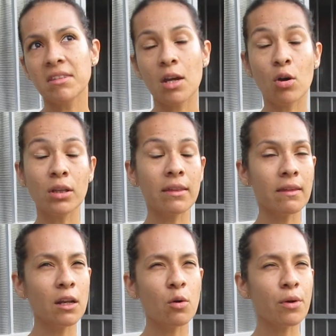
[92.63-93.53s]
the only
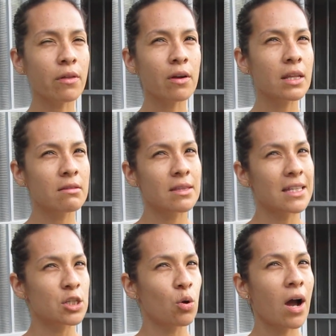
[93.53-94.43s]
thing over there is
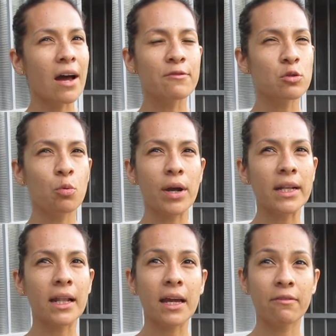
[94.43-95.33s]
that you have to
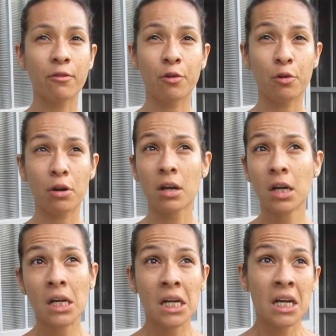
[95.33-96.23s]
wait like for
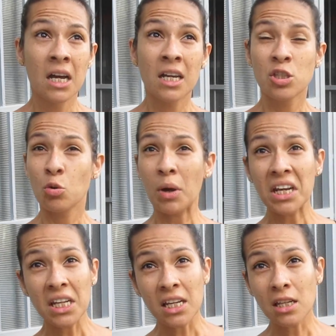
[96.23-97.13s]

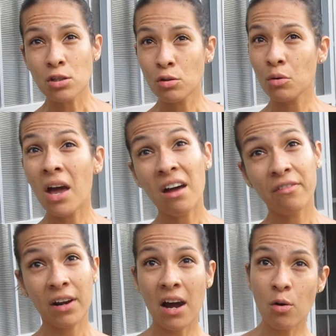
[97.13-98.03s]
20 to
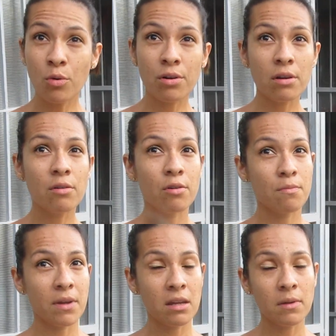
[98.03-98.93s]
half an hour,
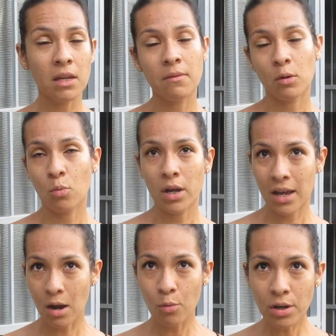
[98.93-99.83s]
or maybe even 1
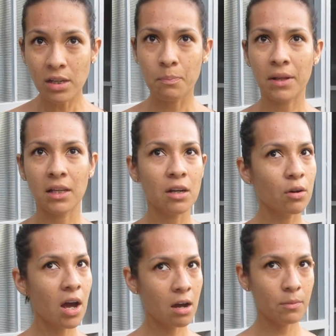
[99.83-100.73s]
hour, depending
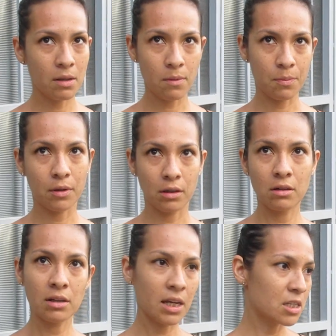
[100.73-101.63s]
on how many people
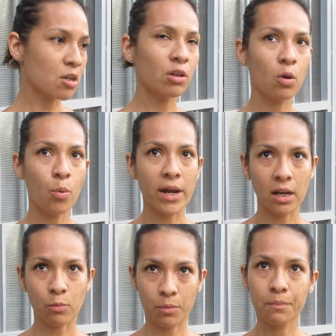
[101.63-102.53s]
are on the
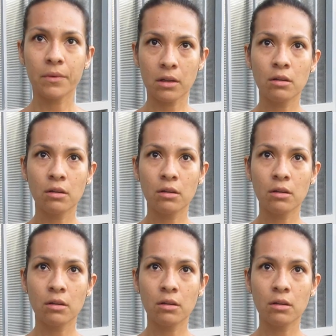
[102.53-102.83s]
waiting room.